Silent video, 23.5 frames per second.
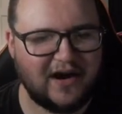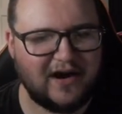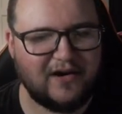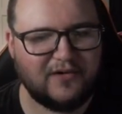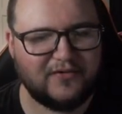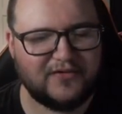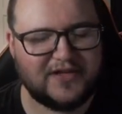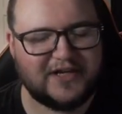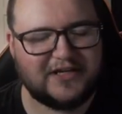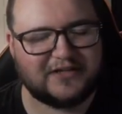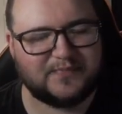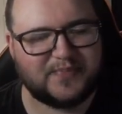
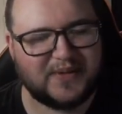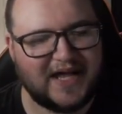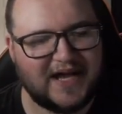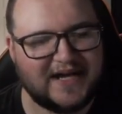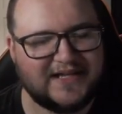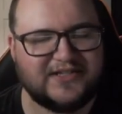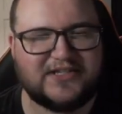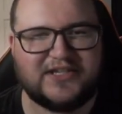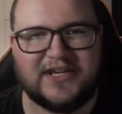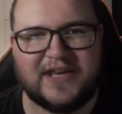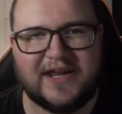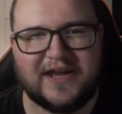"Oh, these
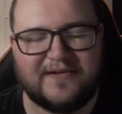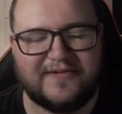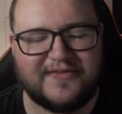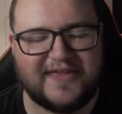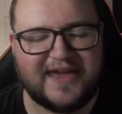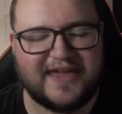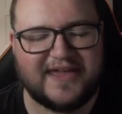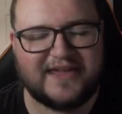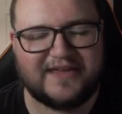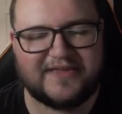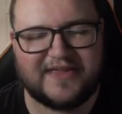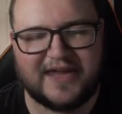plants, you know,
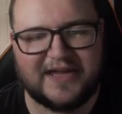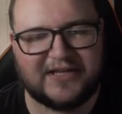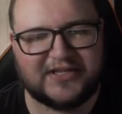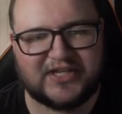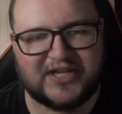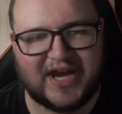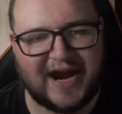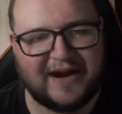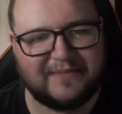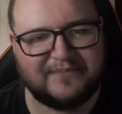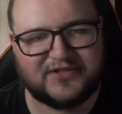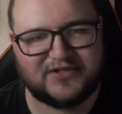they they
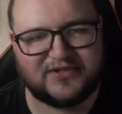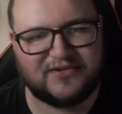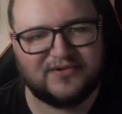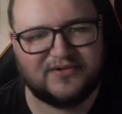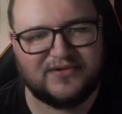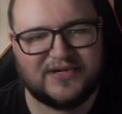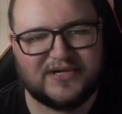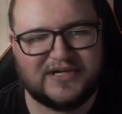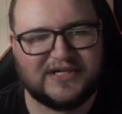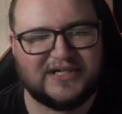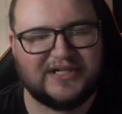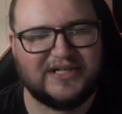adapt to,